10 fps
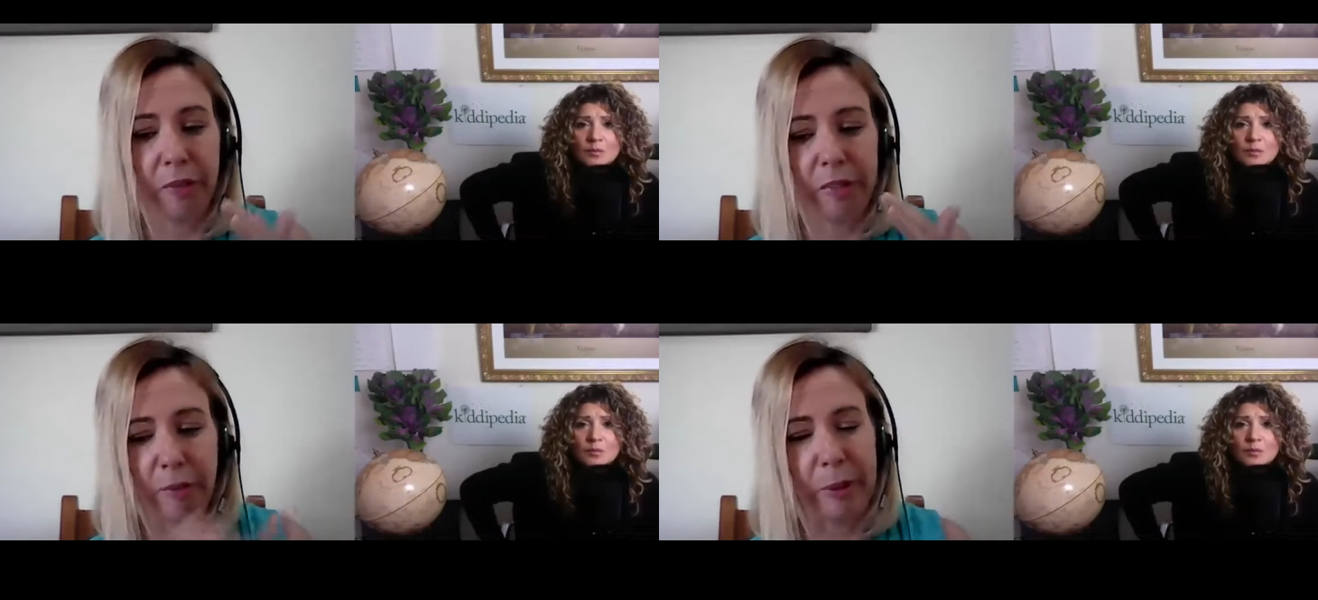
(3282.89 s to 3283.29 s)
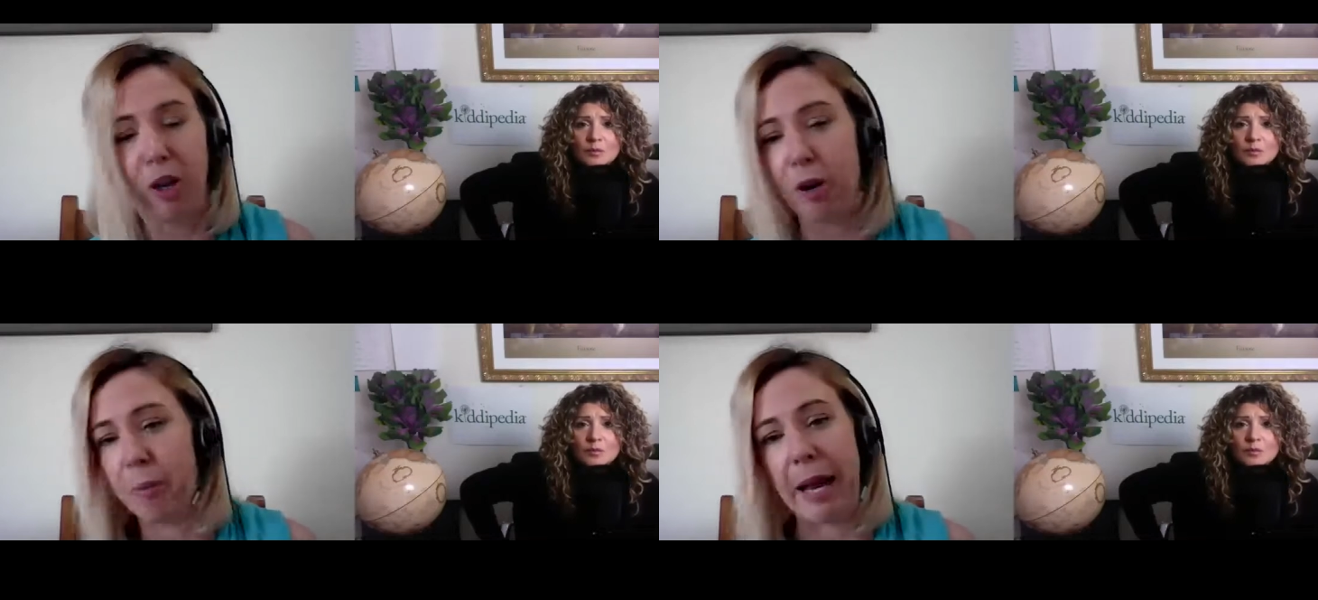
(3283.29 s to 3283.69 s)
Speaker 1: there'll be
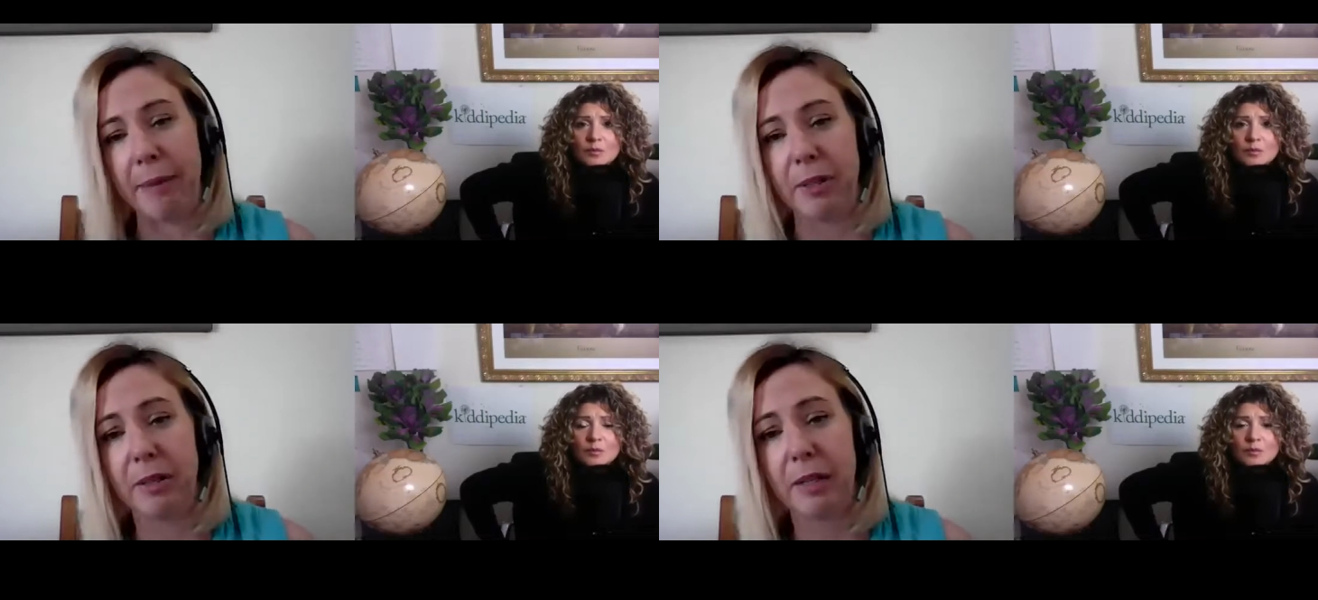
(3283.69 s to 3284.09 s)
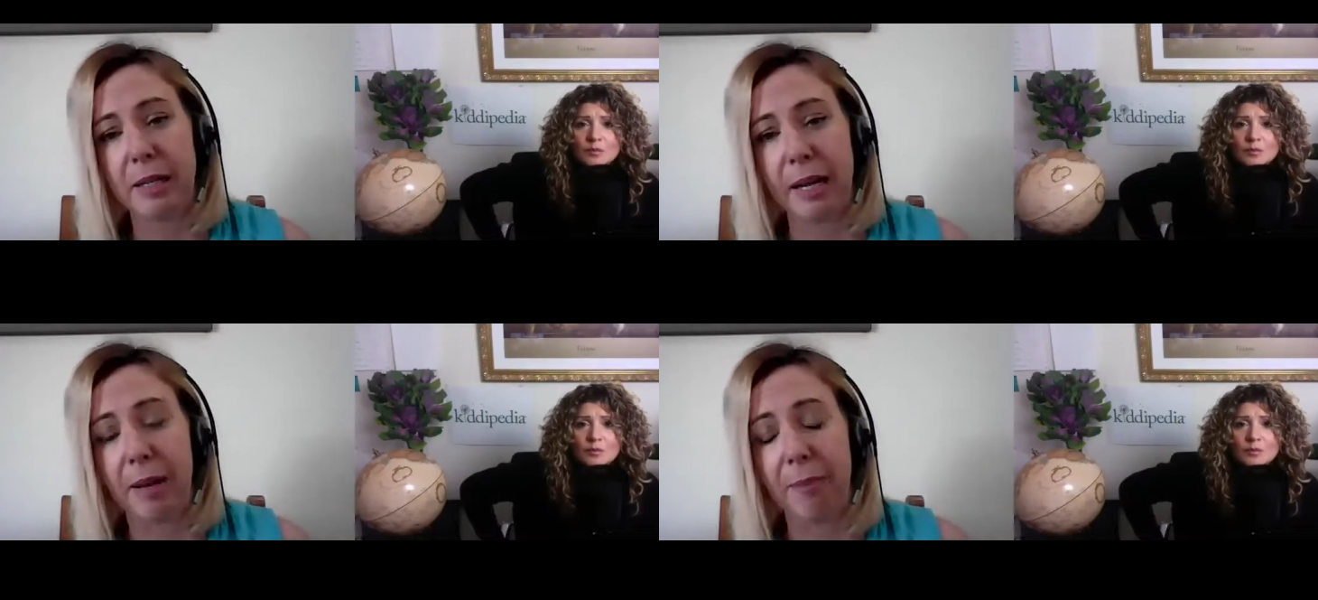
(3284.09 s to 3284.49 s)
no payment
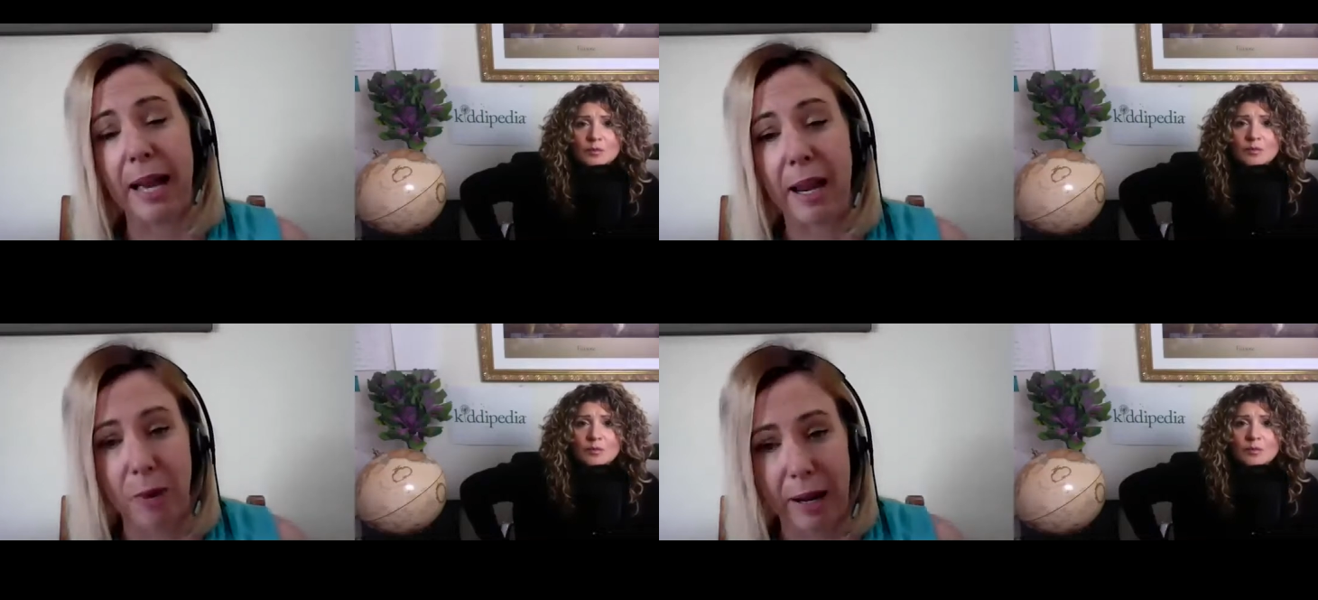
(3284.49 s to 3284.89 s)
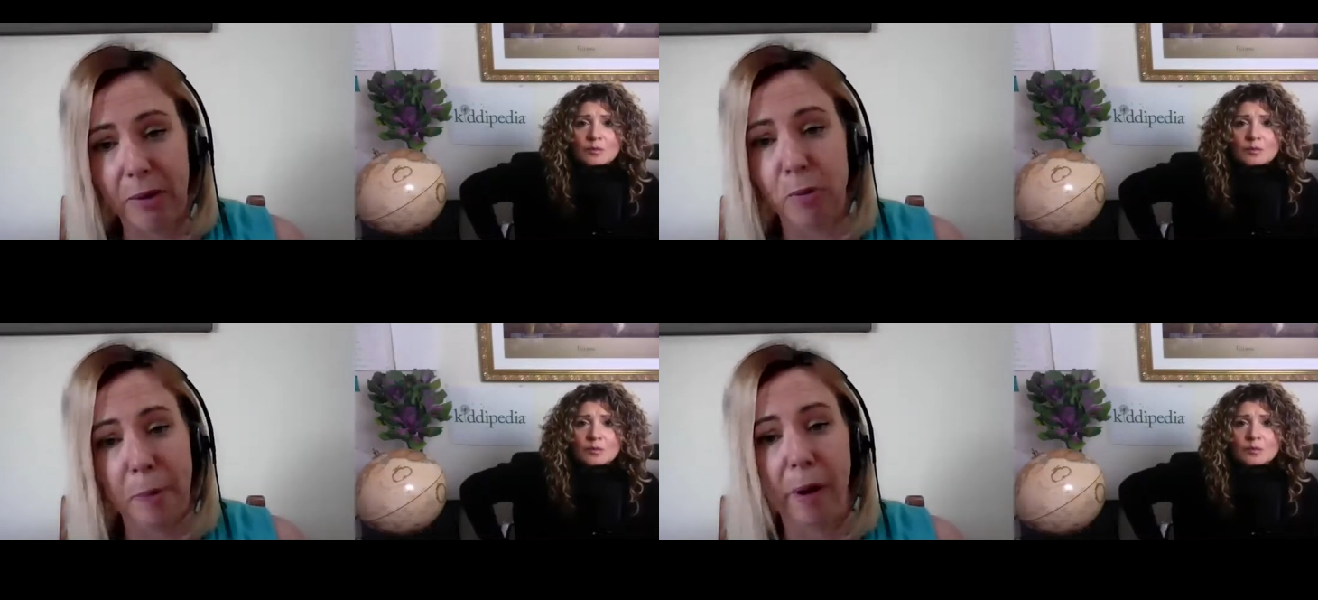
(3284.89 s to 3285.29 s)
um, gateway
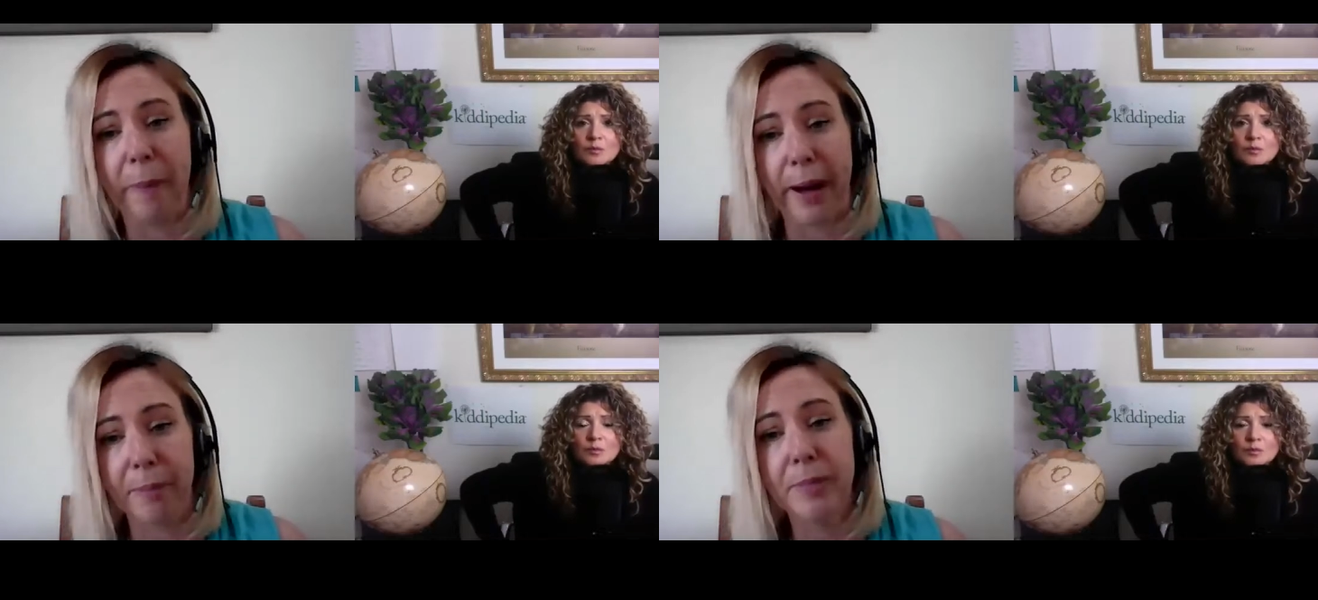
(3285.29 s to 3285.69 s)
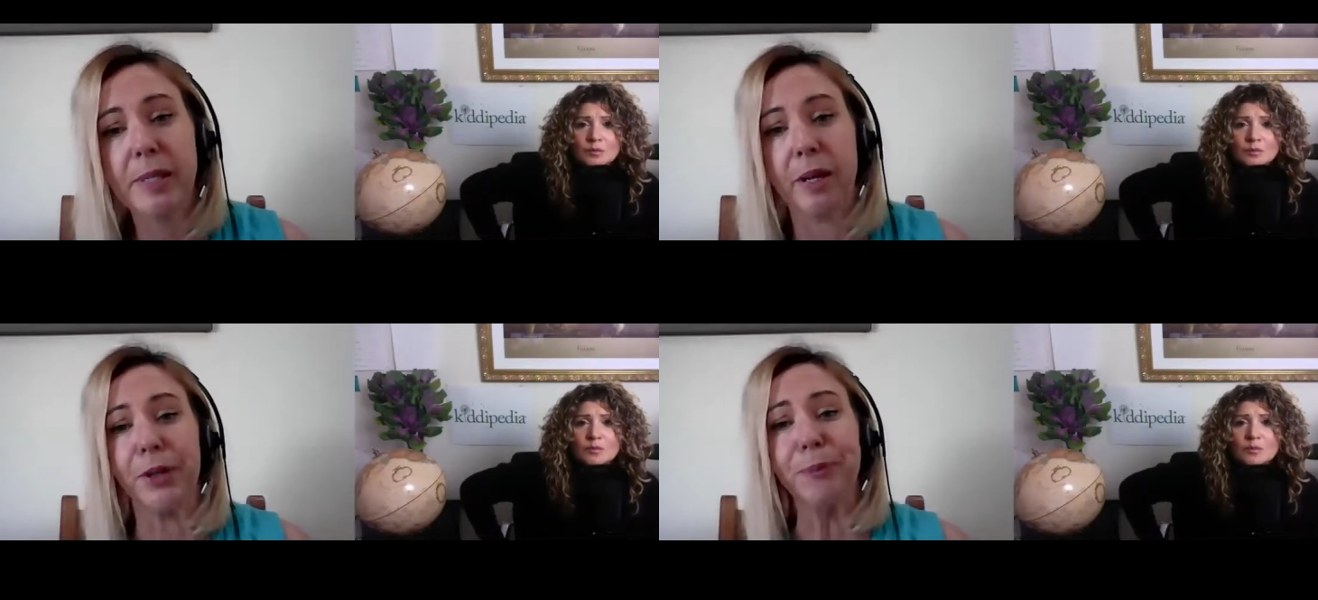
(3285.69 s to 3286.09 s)
that will pop up.
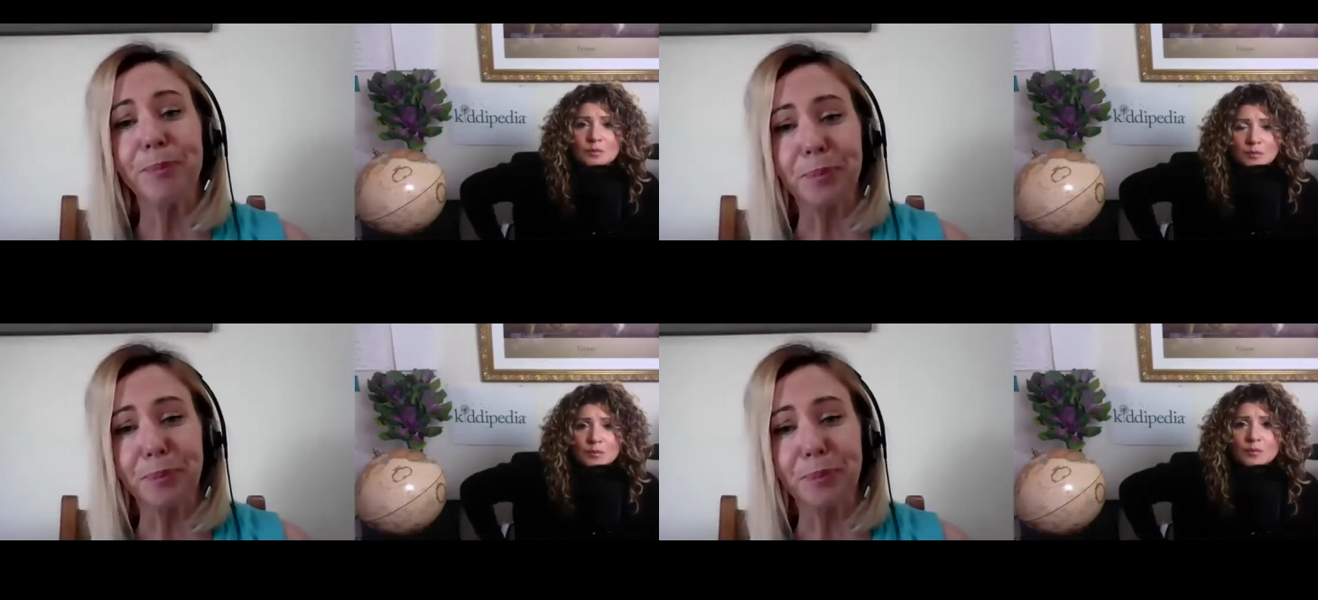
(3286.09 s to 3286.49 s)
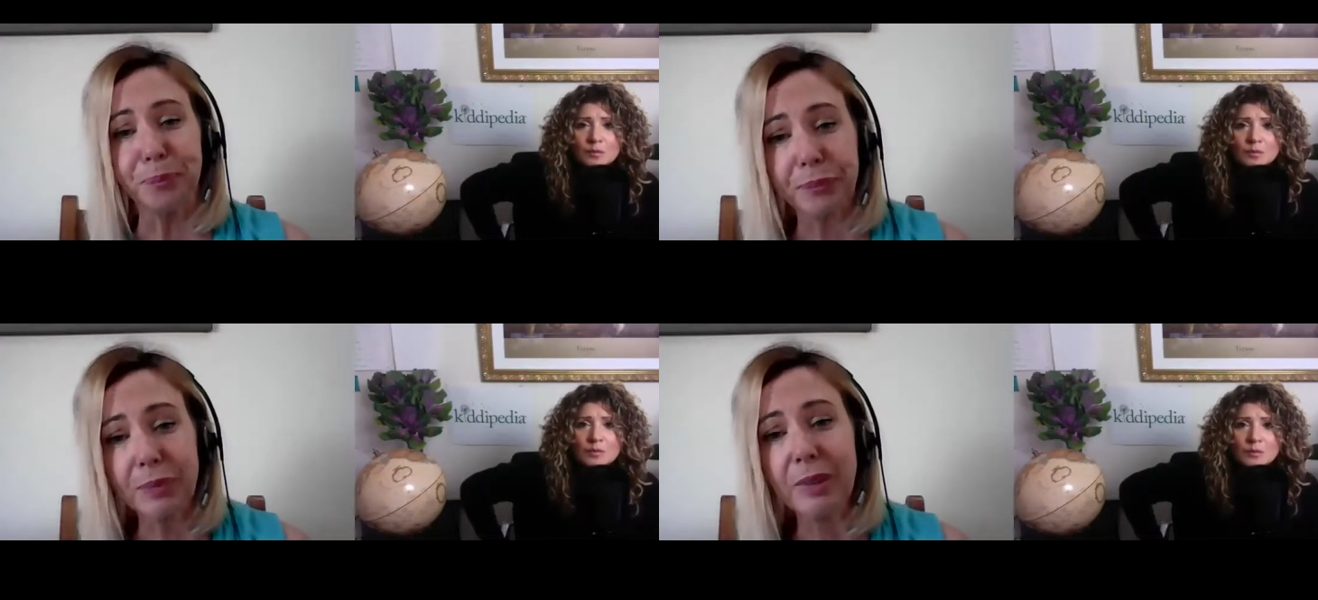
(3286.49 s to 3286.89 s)
So
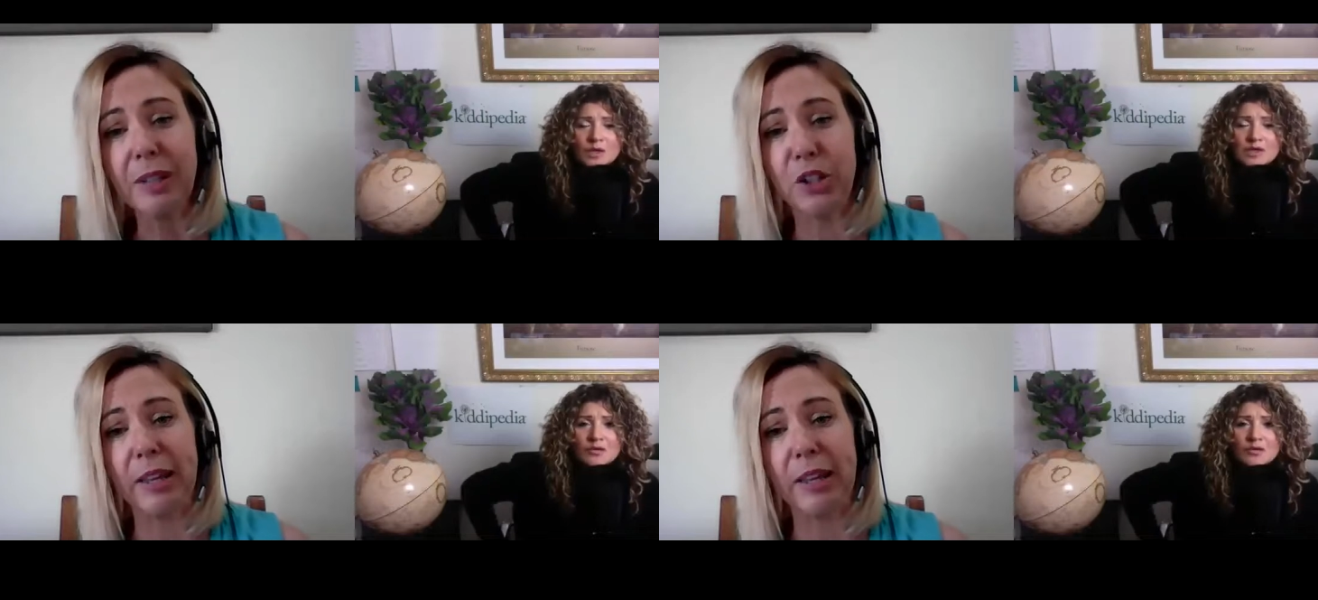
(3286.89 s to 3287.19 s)
Wonderful. you